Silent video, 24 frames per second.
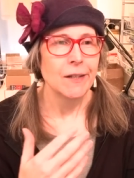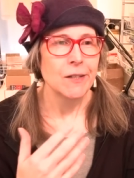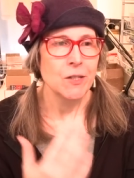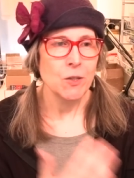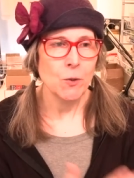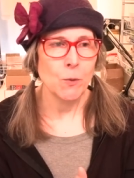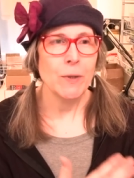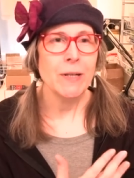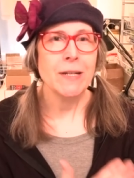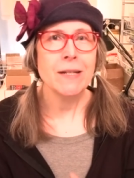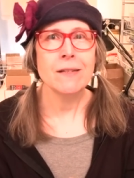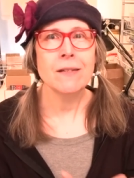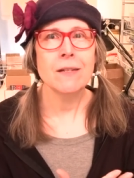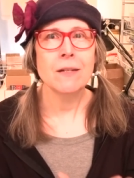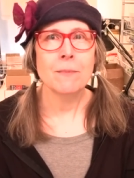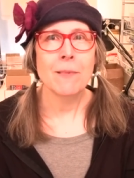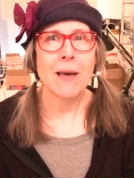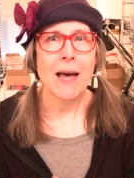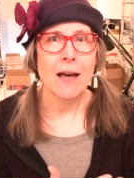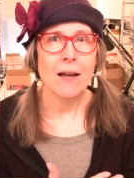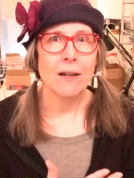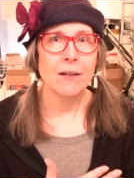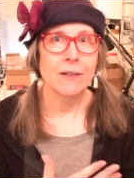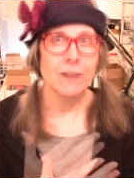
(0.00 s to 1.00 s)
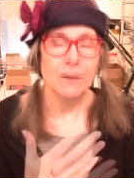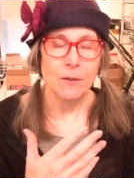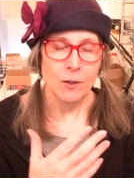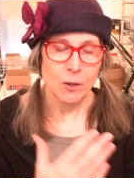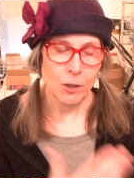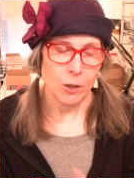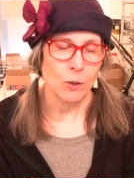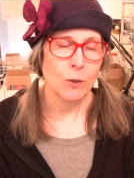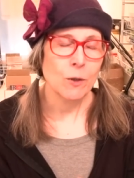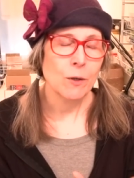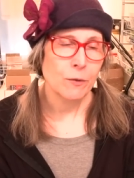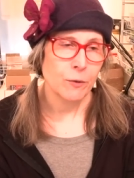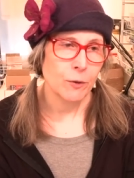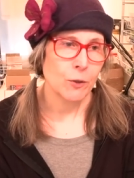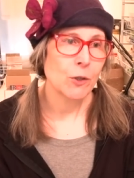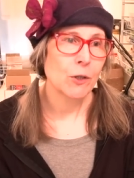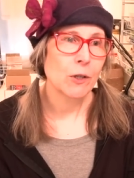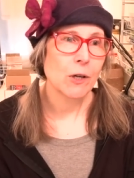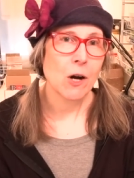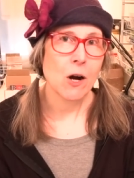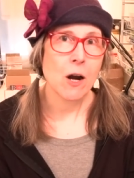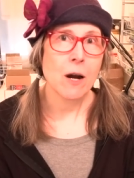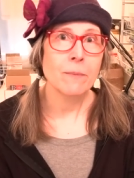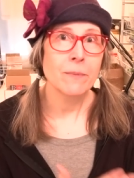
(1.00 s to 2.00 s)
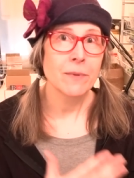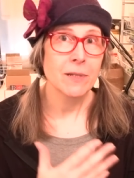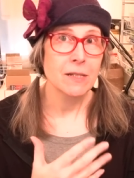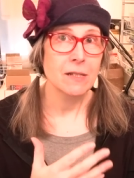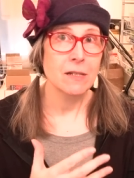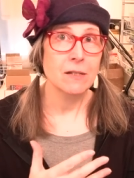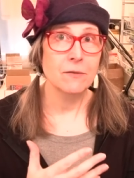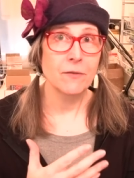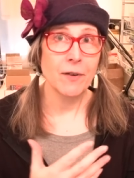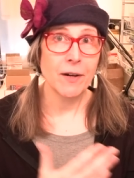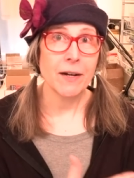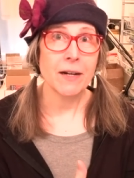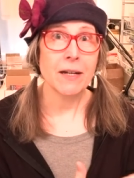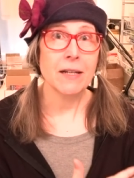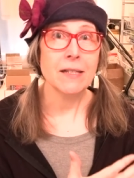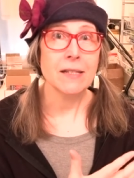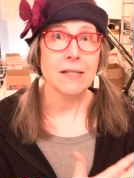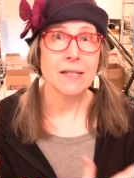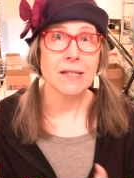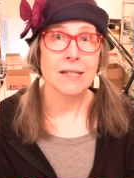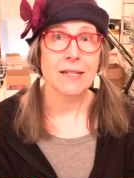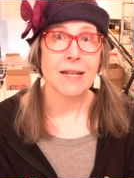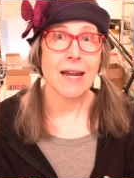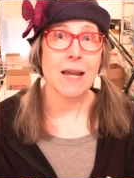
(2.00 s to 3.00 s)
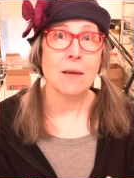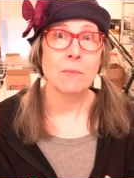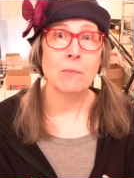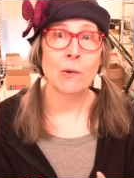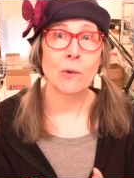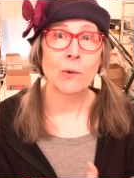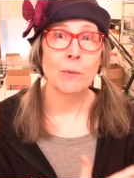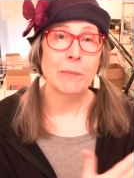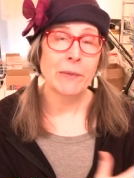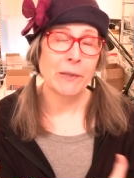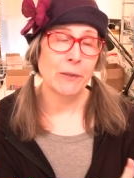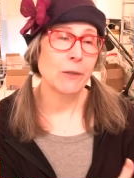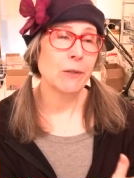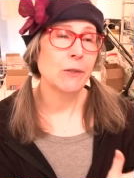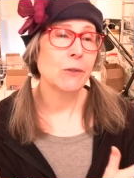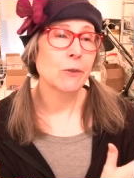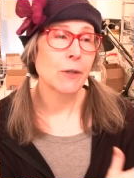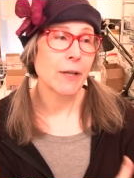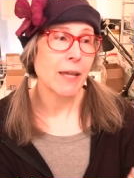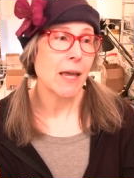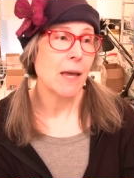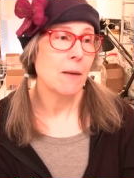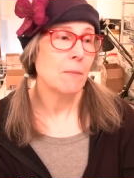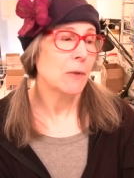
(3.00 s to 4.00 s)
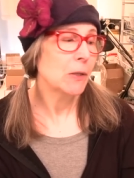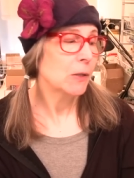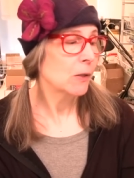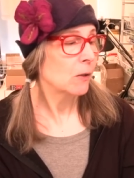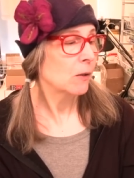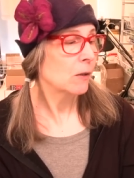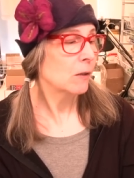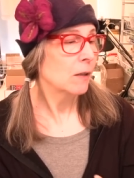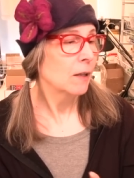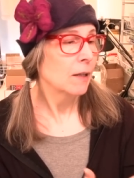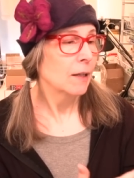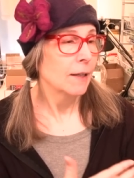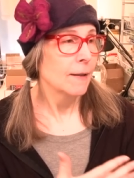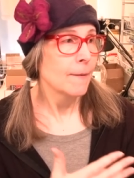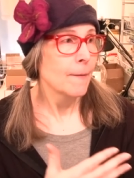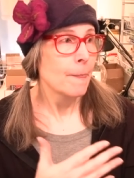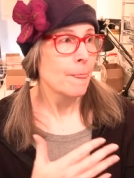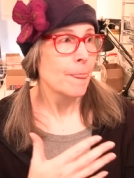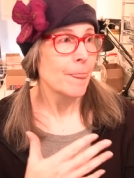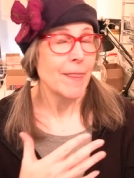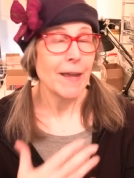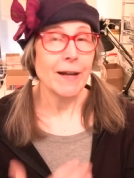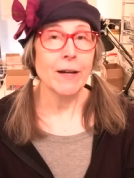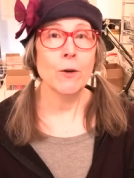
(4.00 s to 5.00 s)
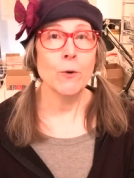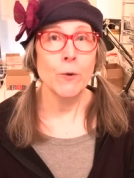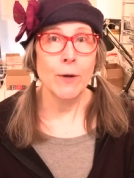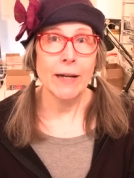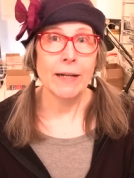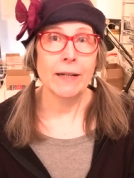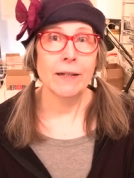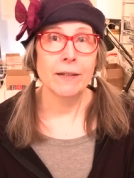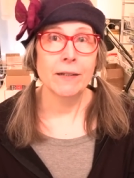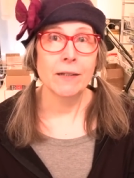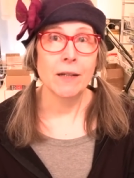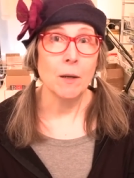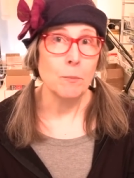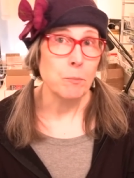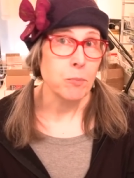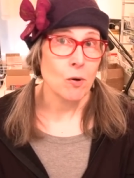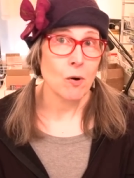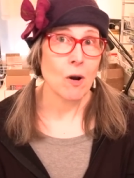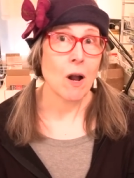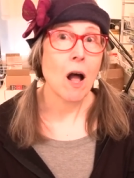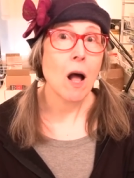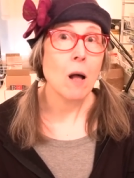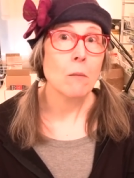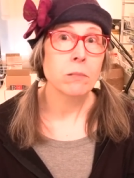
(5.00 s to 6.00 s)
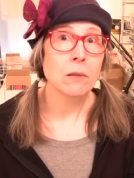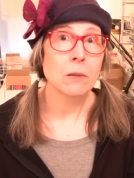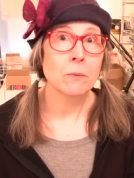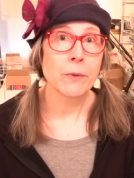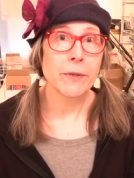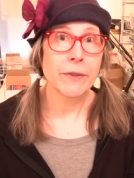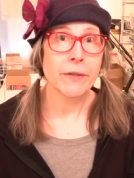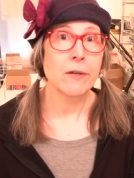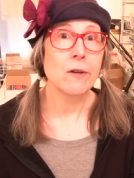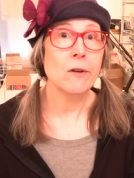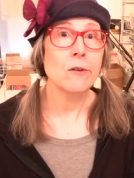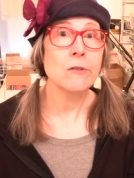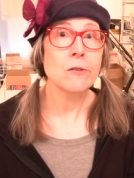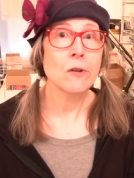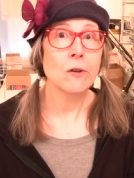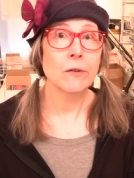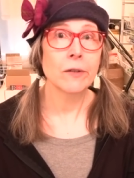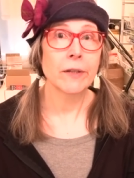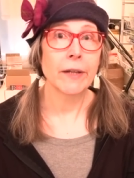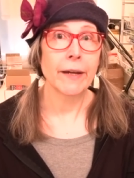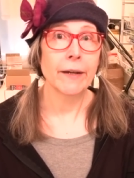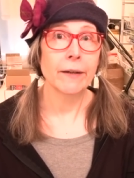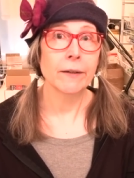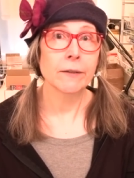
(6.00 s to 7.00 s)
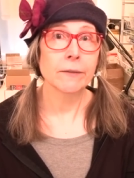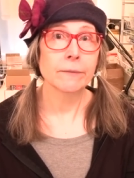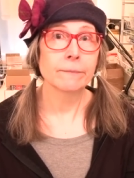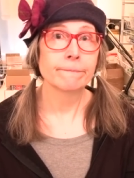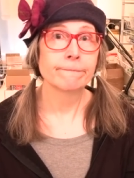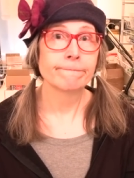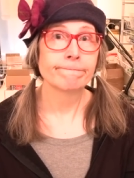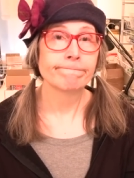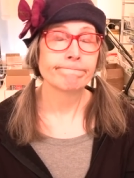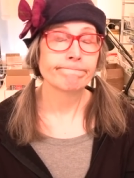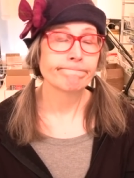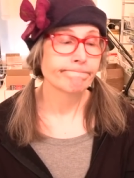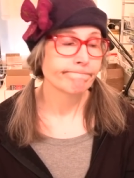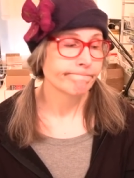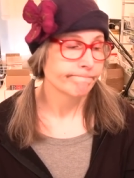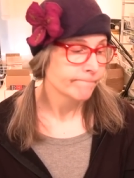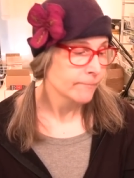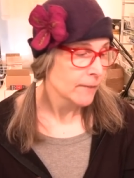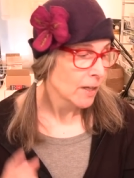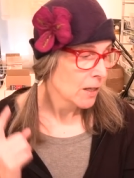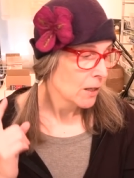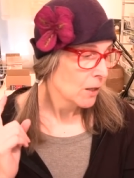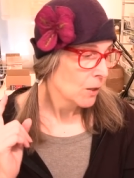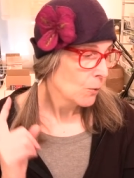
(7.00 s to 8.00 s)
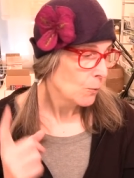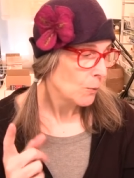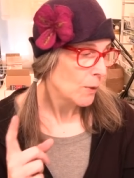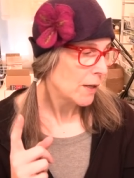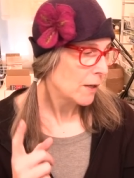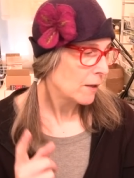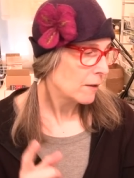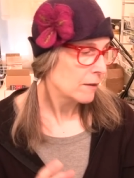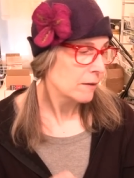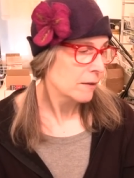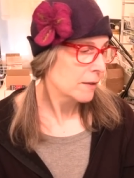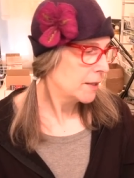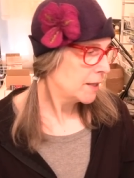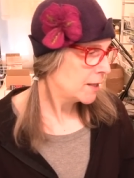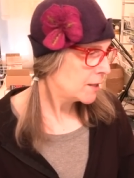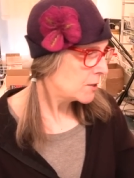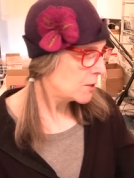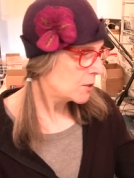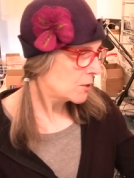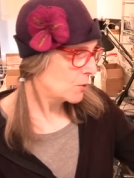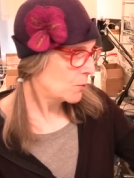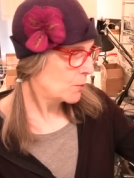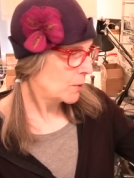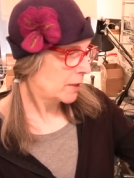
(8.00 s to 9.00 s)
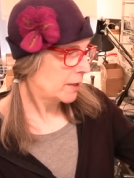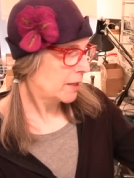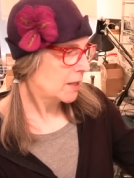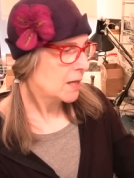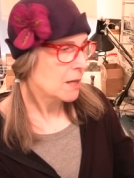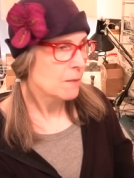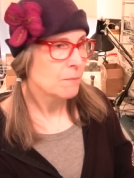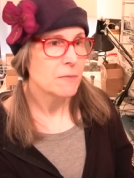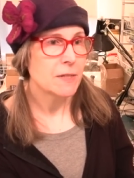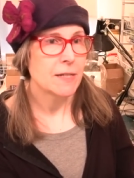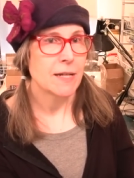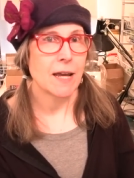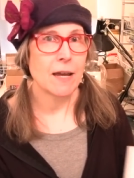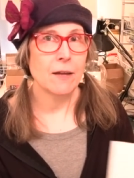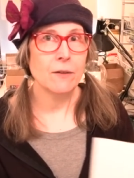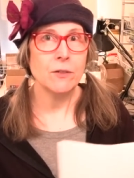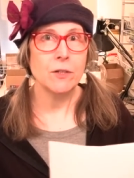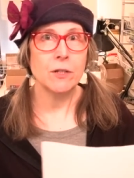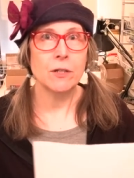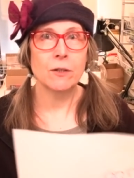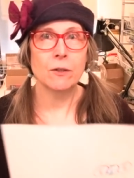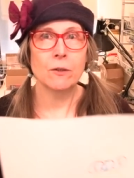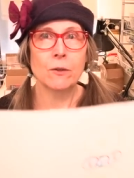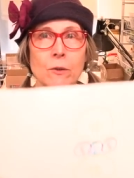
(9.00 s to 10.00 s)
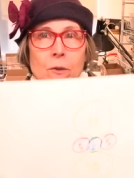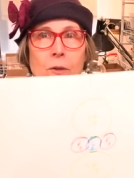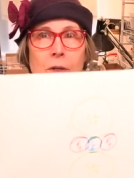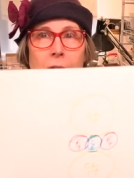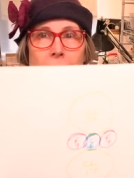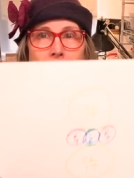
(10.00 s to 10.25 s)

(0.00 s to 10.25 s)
So what is it about chlorofluorocarbons, this very stable miracle chemical, that created a problem with the ozone layer? Well, the issue really comes down to